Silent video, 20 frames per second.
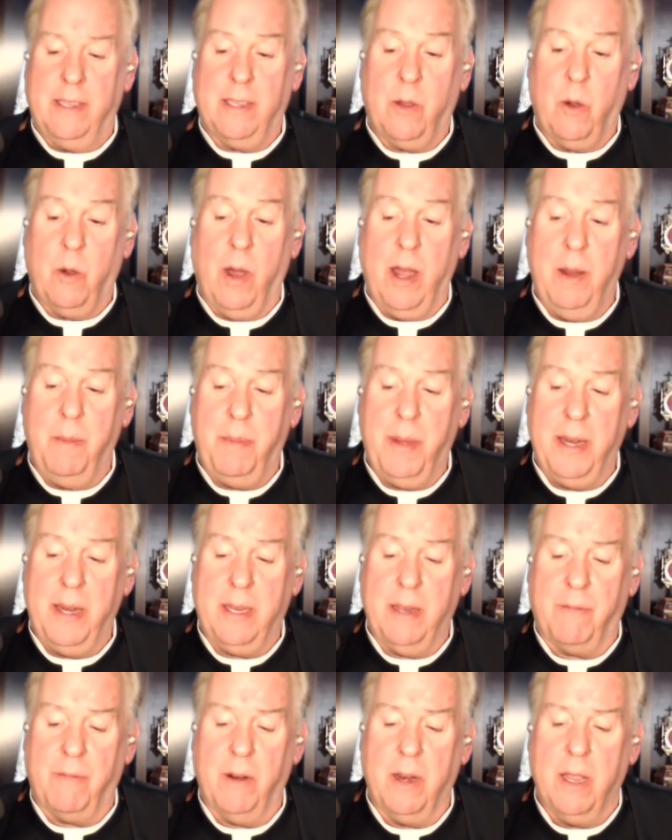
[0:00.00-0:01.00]
it's quite a bit
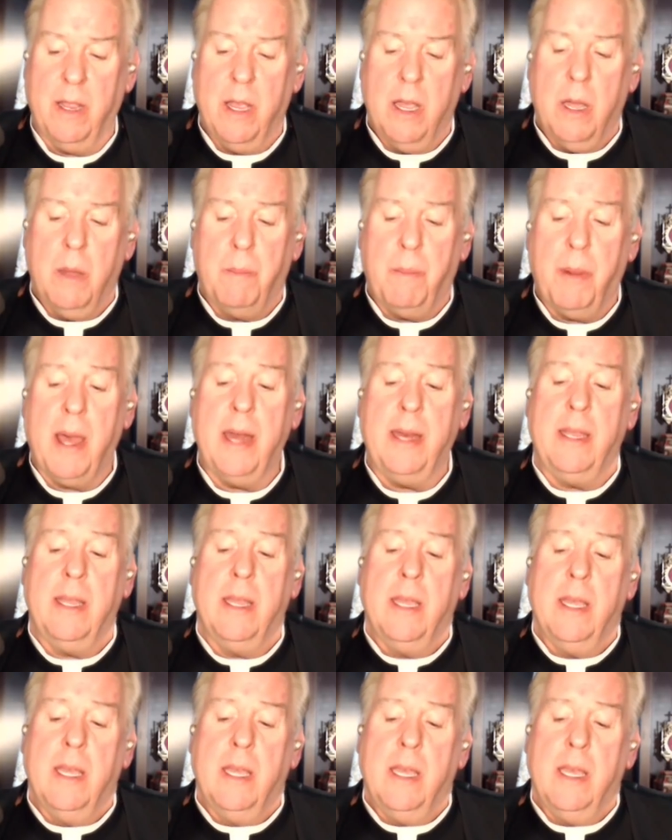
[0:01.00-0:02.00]
different. But
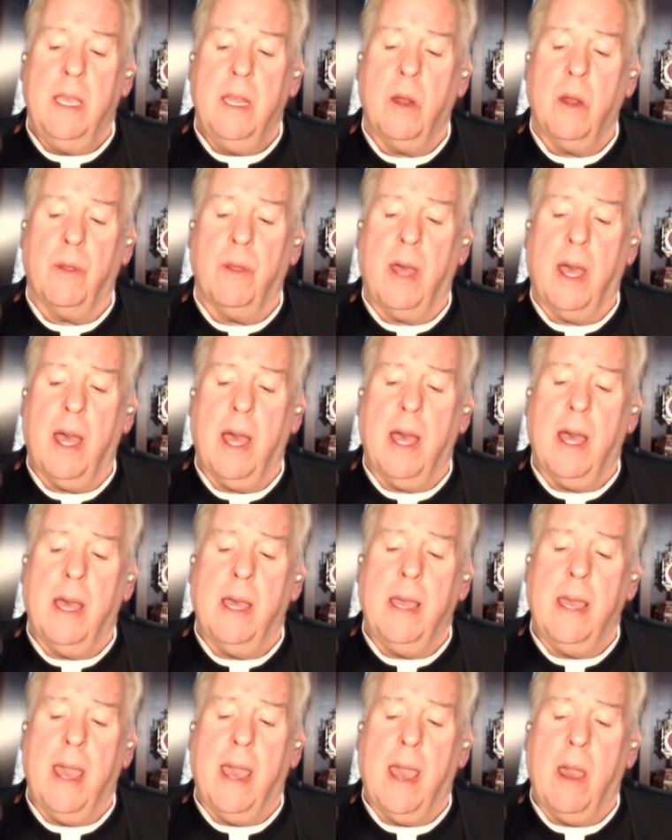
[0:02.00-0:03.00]
you know,
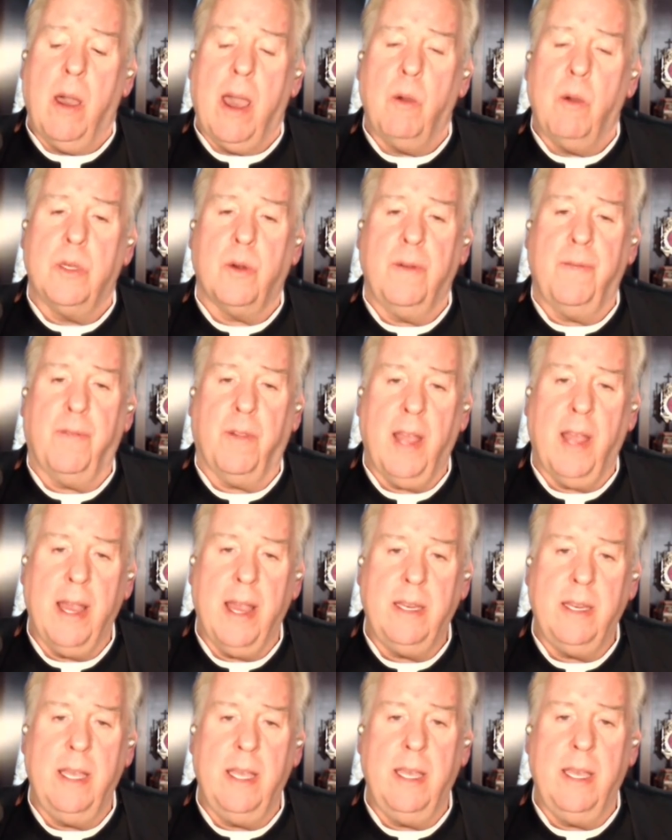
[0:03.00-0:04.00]
uh, I, I was
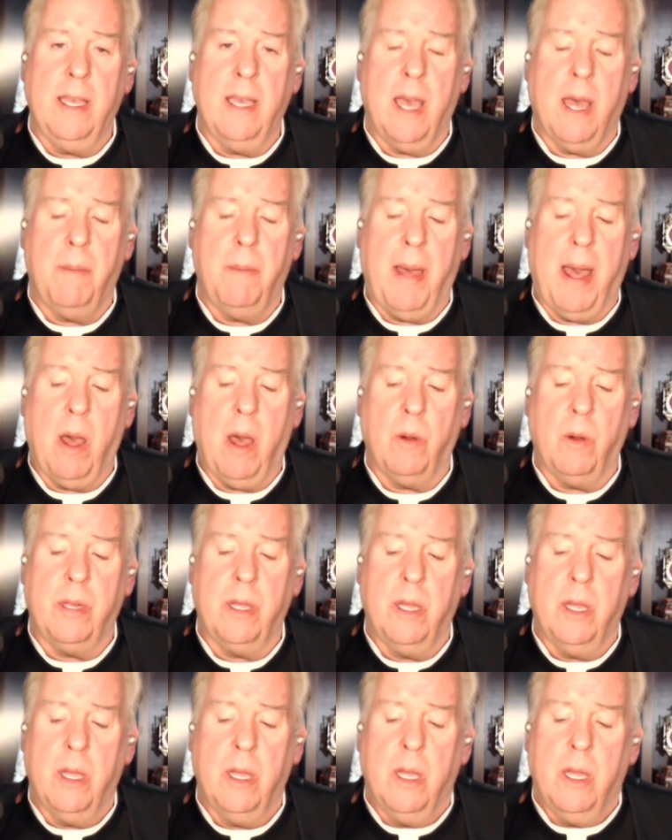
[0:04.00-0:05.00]
reflecting
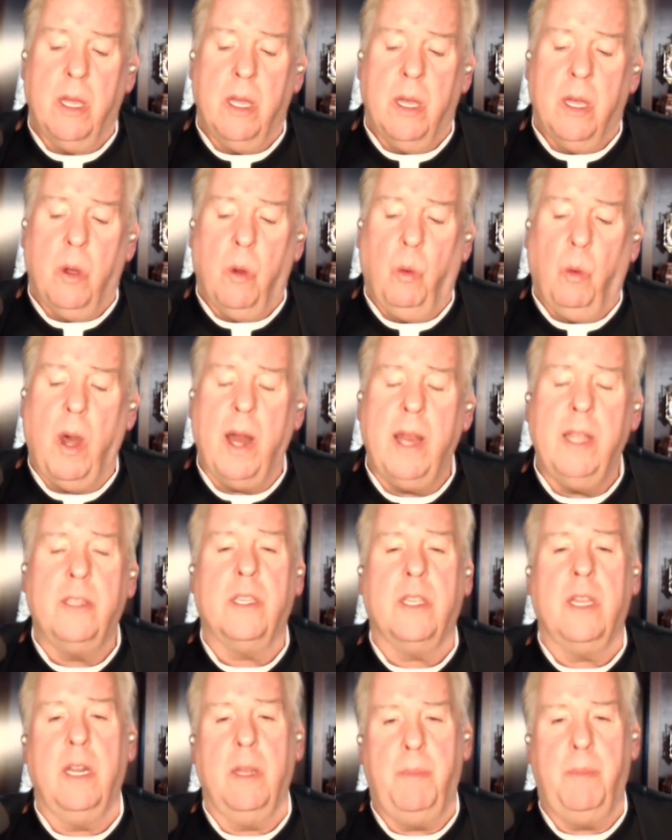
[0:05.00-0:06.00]
about what
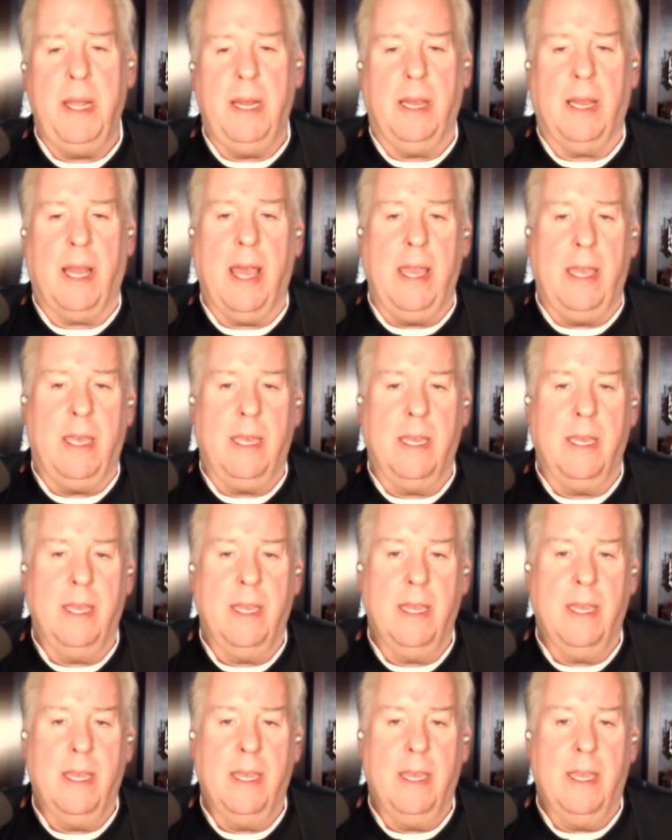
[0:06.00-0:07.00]
it's going to be like
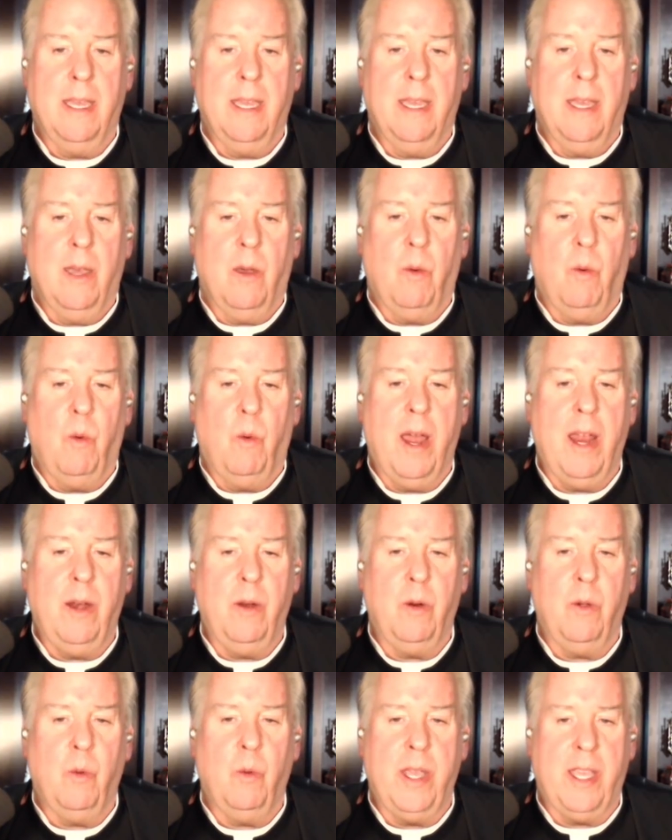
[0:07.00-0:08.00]

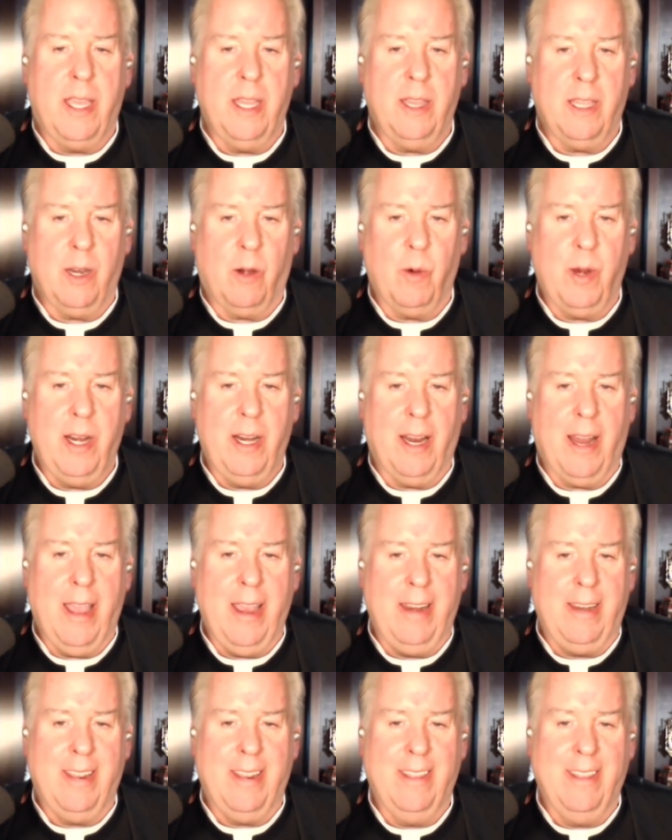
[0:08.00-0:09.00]
when we get the green
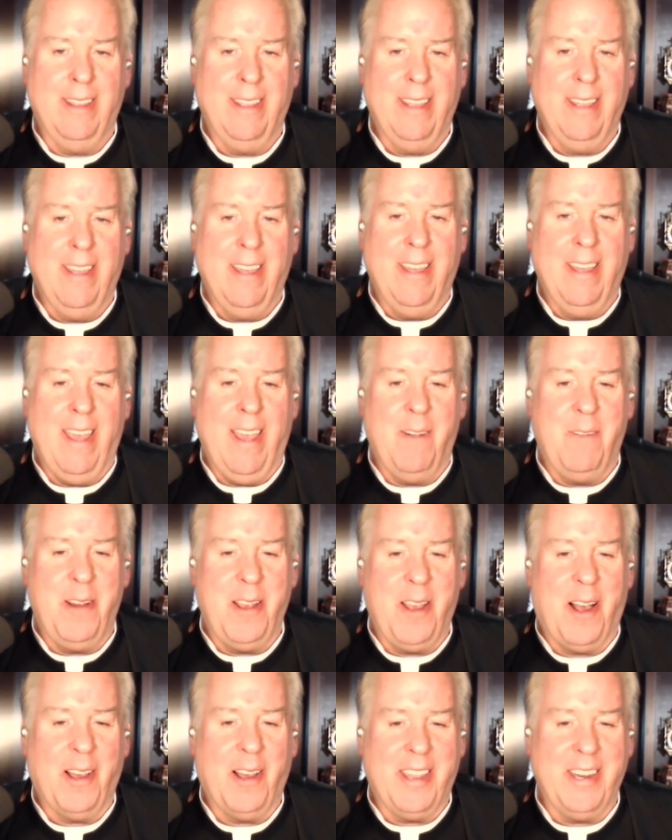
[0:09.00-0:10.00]
light and
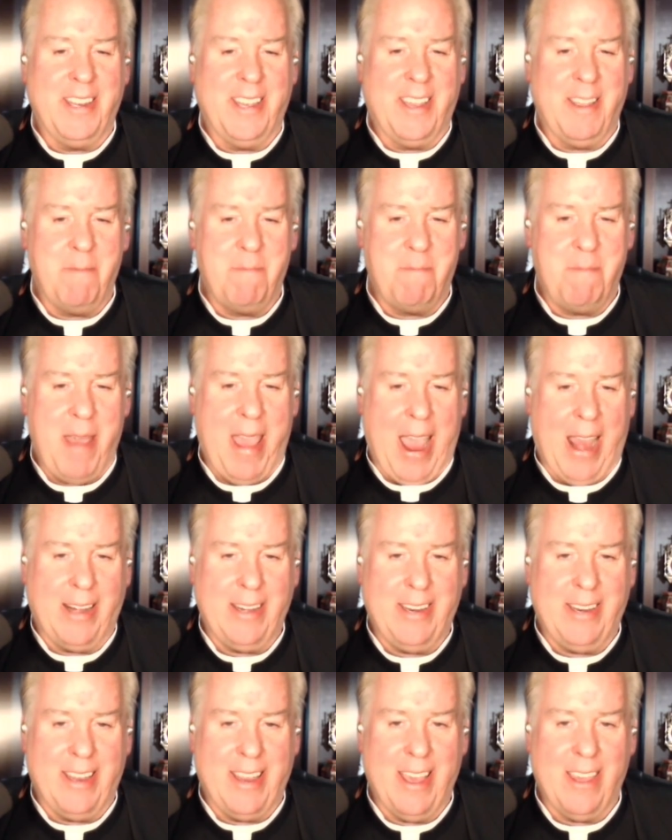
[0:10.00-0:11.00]
we all get to get back
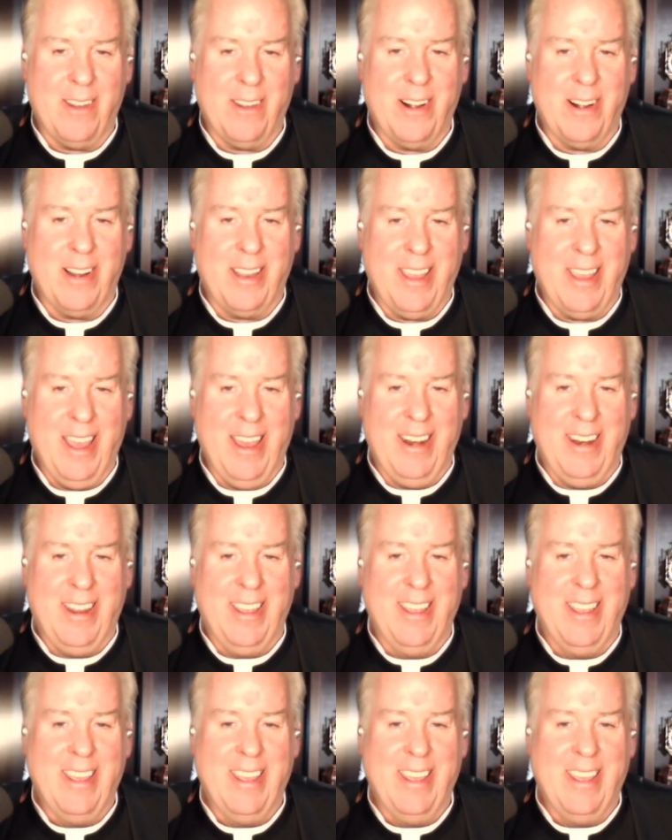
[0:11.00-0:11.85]
together again